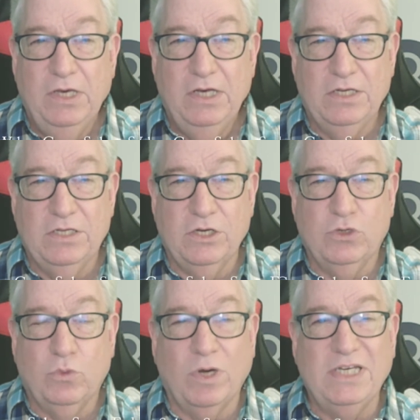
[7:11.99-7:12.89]
It's the
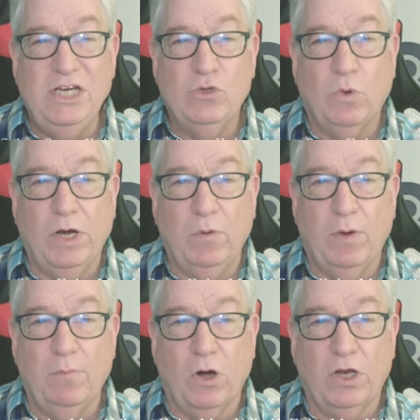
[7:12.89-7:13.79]
2021
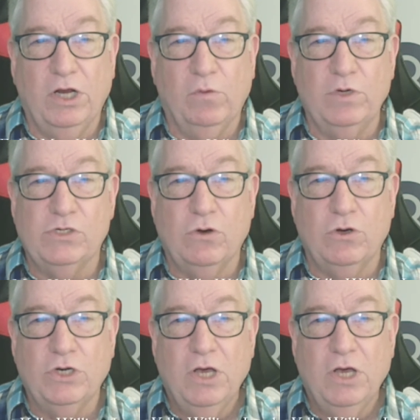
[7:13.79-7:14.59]
Marketing Research